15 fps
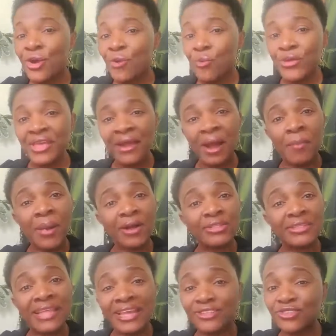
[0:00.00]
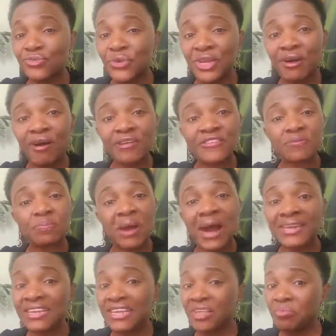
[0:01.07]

We hear about death doing us part